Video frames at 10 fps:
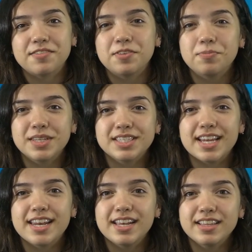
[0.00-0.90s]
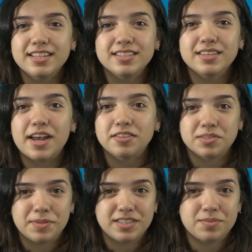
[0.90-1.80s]
If you missed any of these
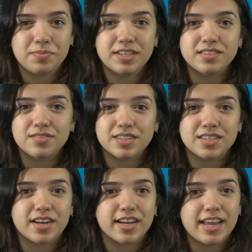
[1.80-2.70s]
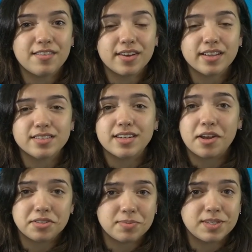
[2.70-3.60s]
announcements, please visit our KVIKS
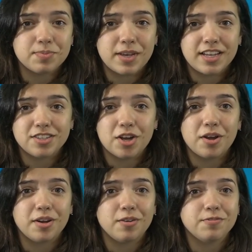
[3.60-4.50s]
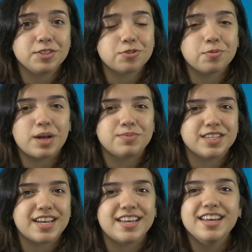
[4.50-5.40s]
announcements page on our official
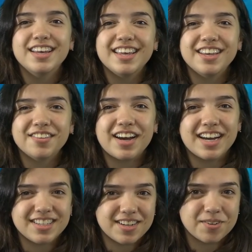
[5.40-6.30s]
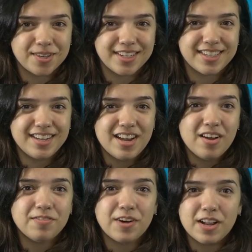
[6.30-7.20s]
website, hilohigh.org.
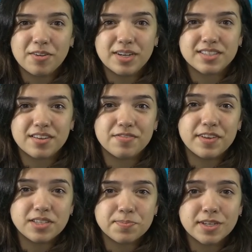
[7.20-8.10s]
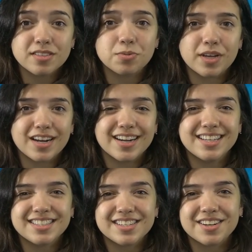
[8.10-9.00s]
Follow us on Facebook, Twitter,
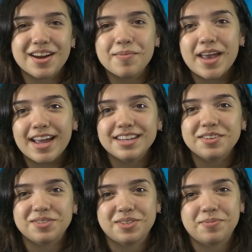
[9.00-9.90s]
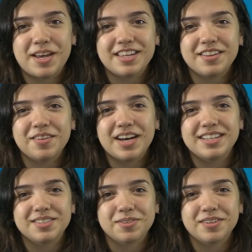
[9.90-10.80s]
Instagram, and YouTube at Hilo
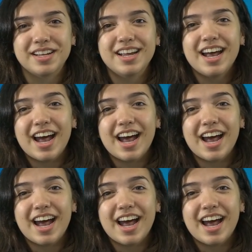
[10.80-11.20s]
High School.